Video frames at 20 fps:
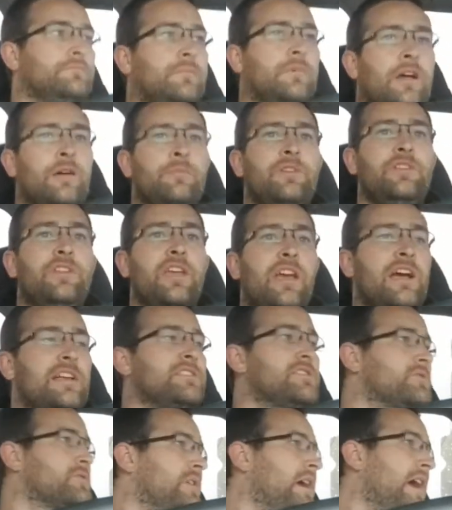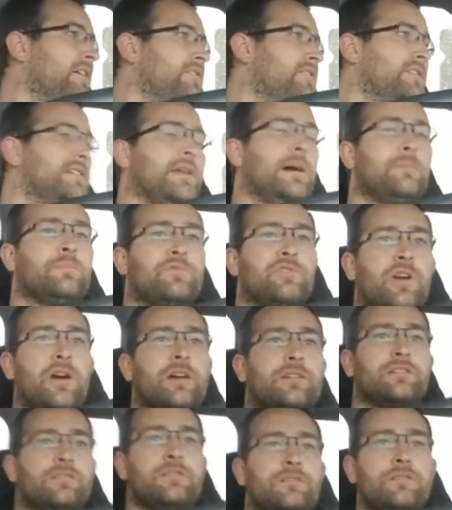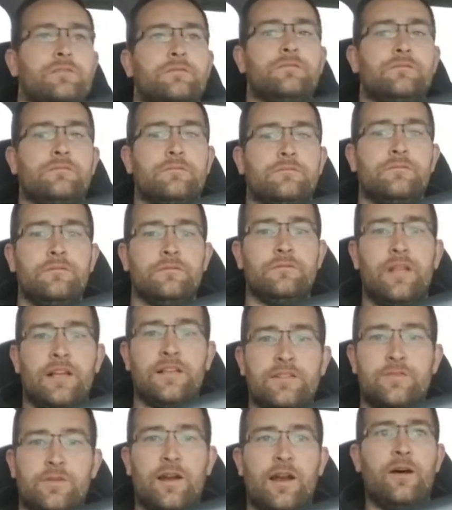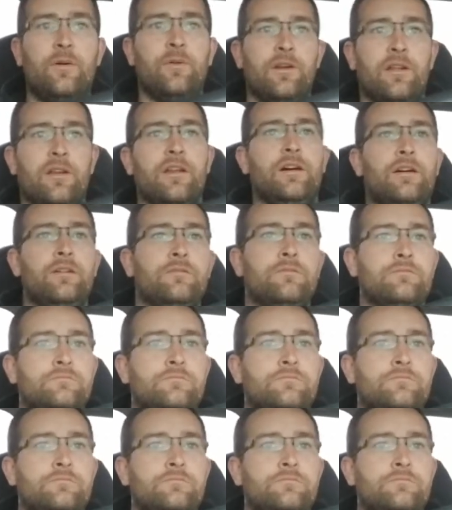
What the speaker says: How many of you guys are driving dump trucks? That's what I want to know.